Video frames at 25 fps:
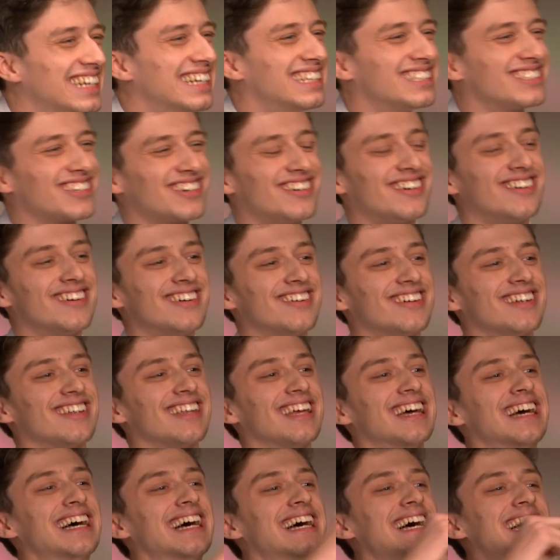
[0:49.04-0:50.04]
It's all
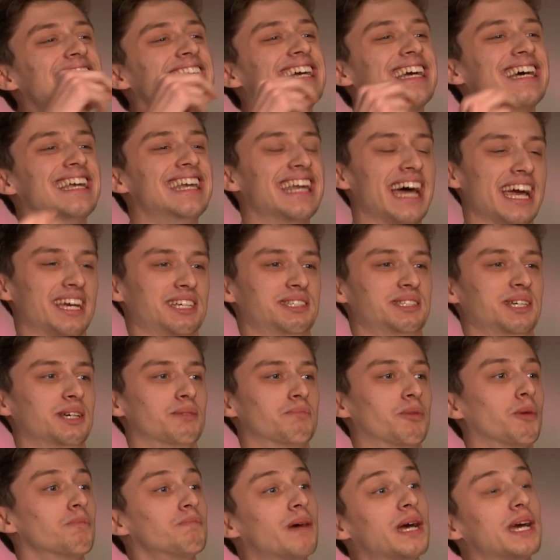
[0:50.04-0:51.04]
connected.
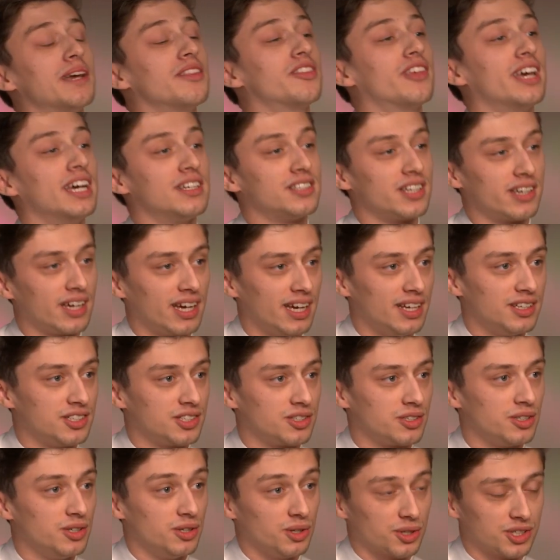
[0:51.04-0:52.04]
But being theatre
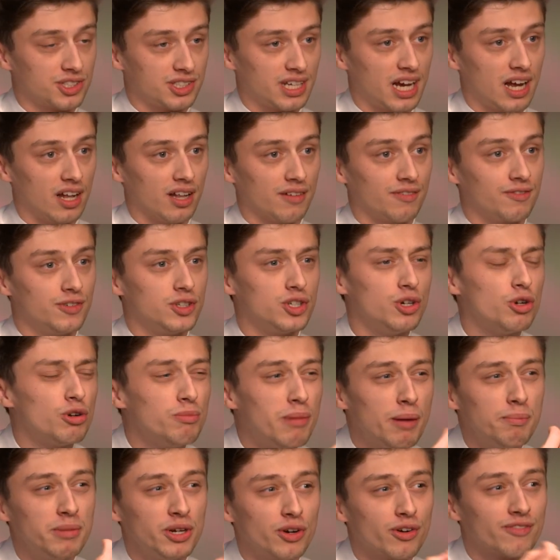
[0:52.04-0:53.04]
kids yourself, do you
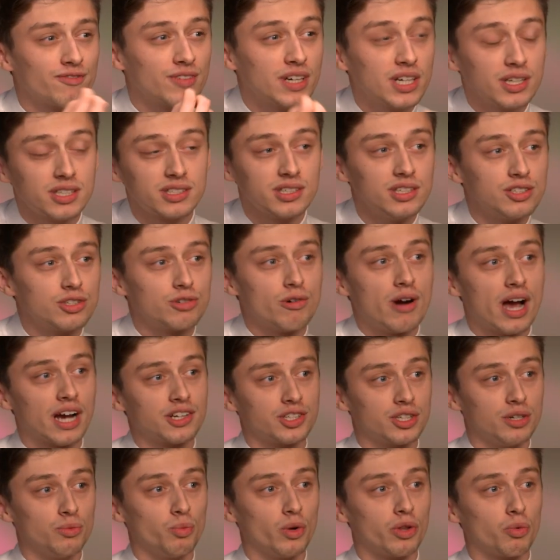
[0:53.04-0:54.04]
remember your first
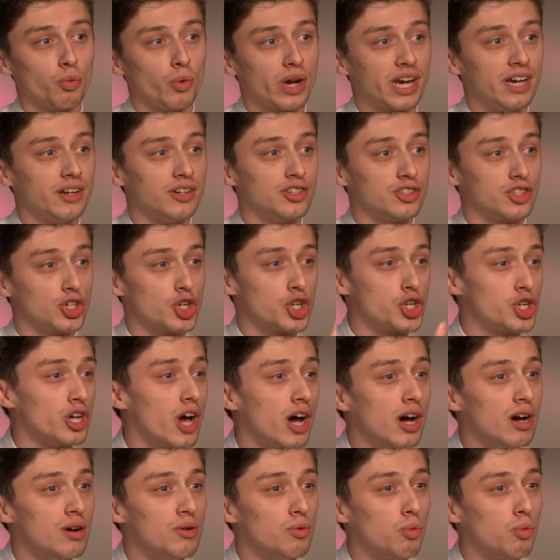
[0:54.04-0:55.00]
interaction with Wicked as a show?